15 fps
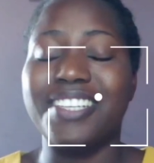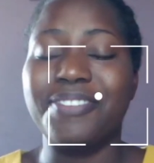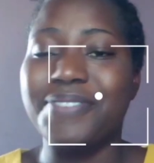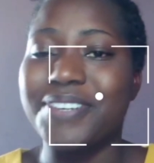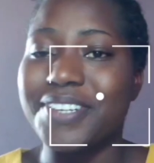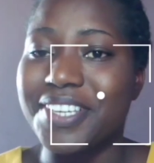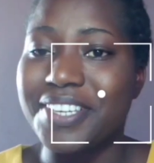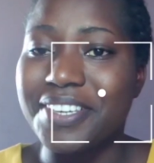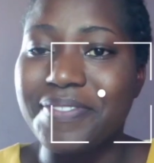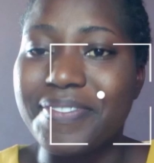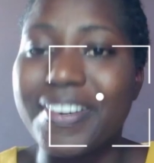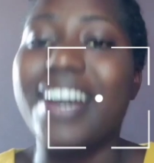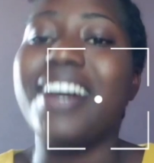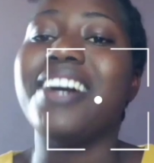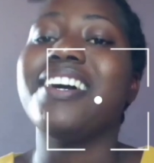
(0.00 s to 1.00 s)
the
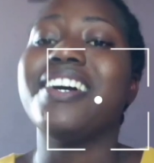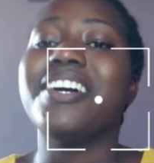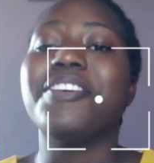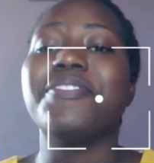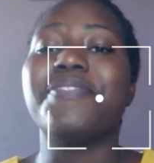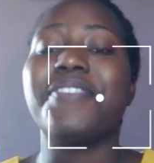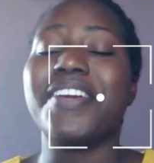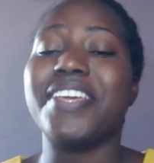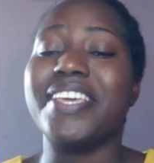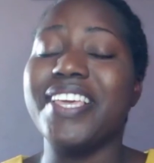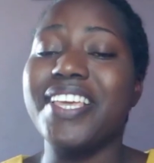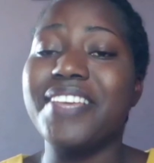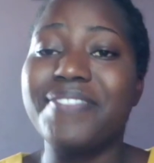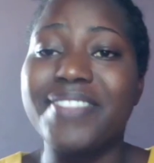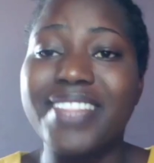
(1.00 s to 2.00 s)
forgiver,
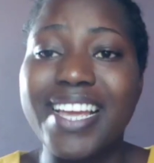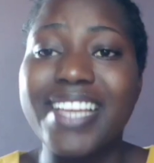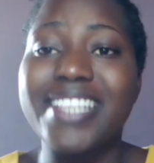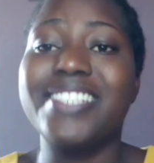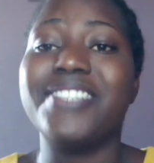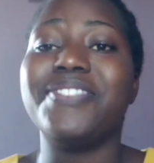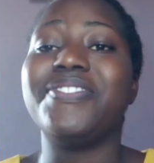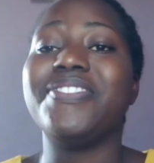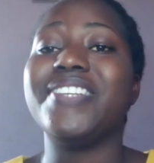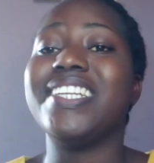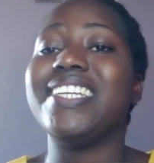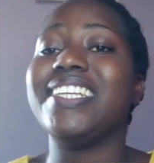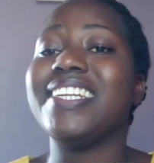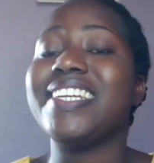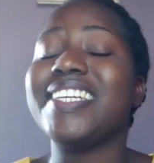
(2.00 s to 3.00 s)
forgiveness
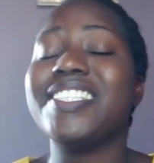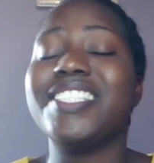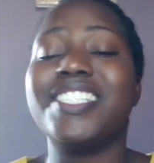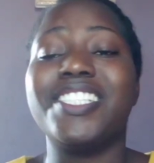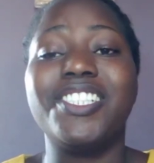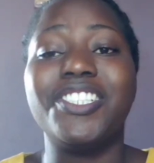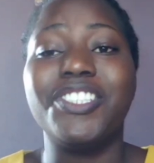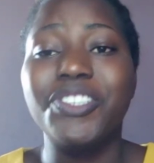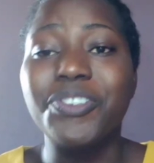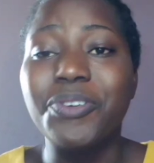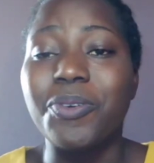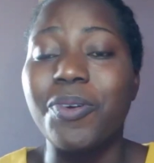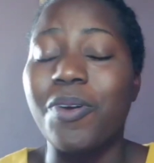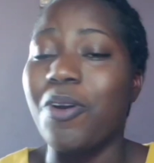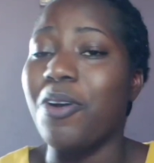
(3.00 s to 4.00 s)
release
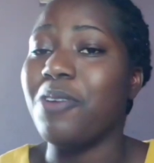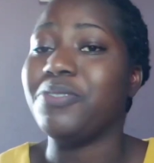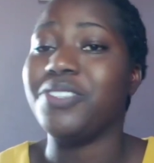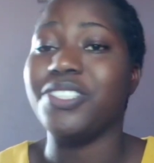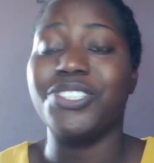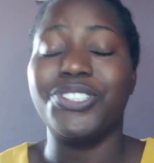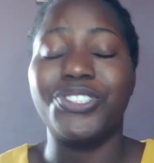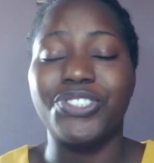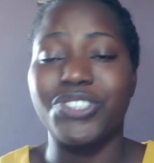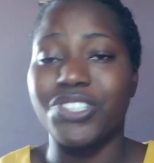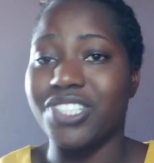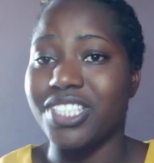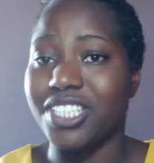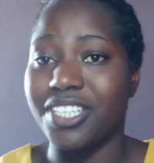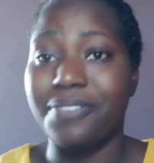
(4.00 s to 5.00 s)
you of
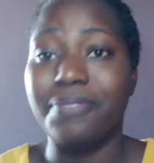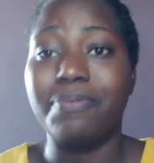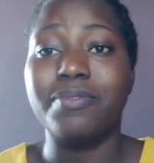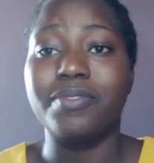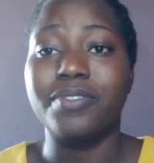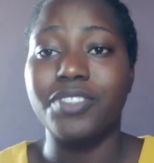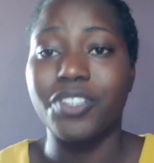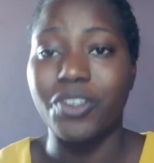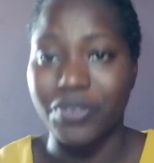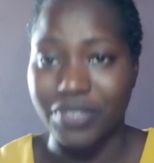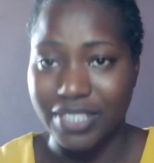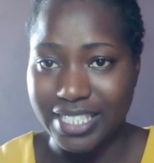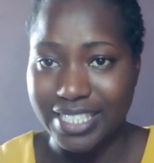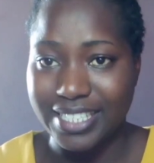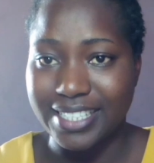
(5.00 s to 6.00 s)
destructive
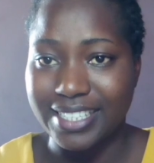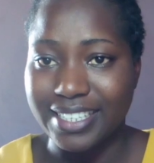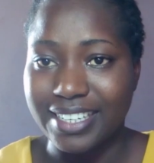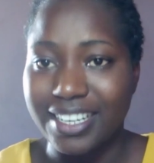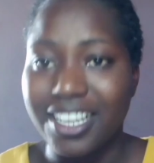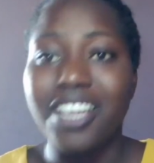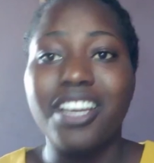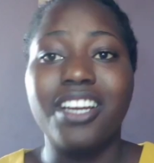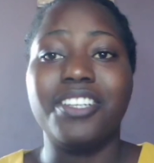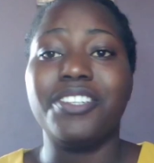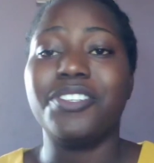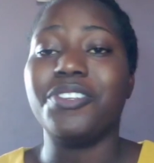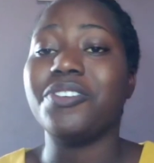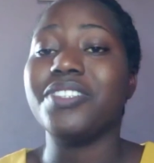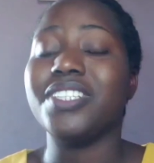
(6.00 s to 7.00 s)
thoughts.
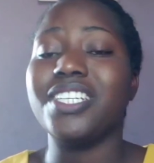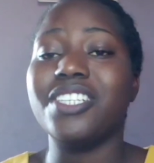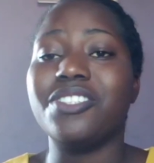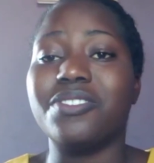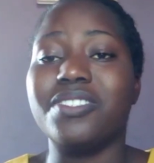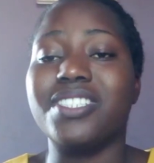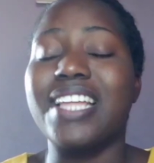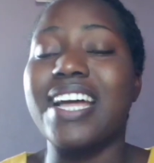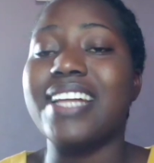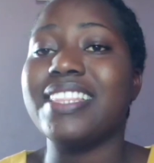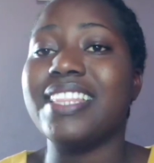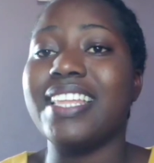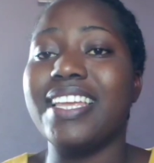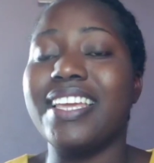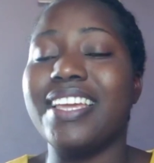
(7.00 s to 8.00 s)
You don't need to start
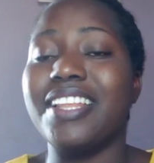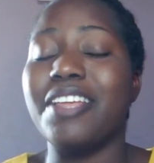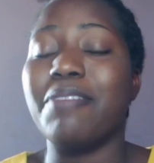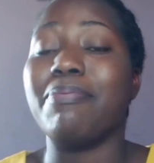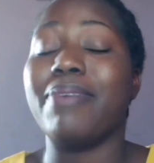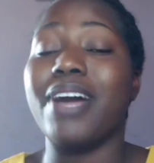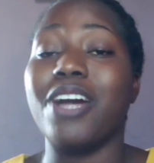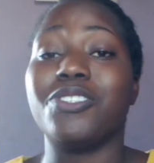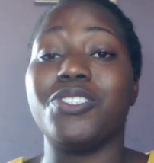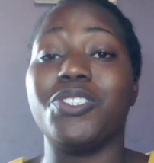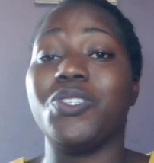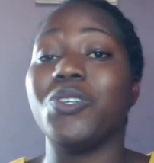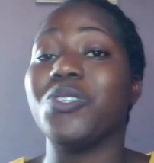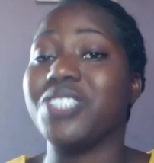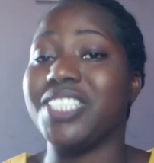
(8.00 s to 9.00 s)
thinking
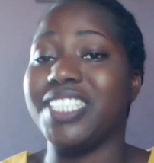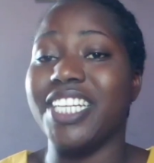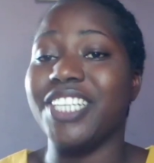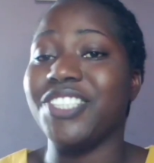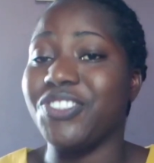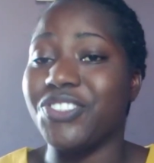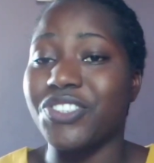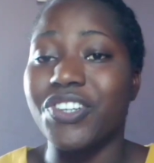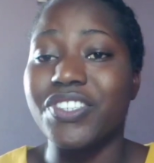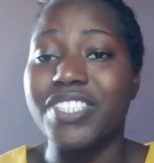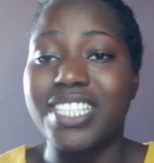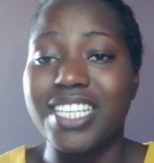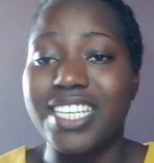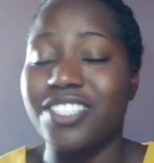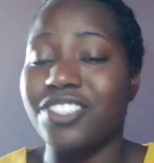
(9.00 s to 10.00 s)
about those dangerous
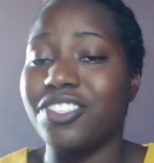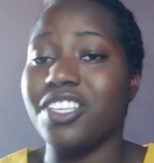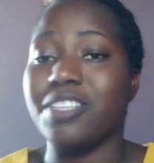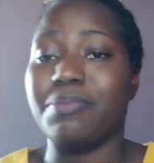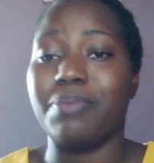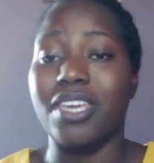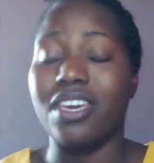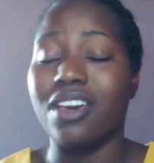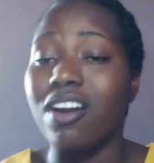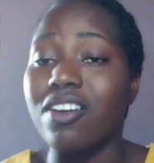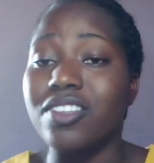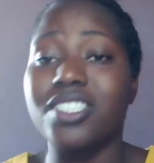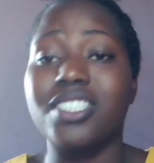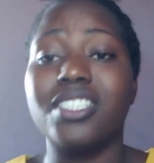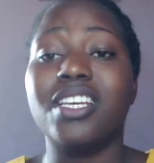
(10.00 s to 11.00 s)
things just because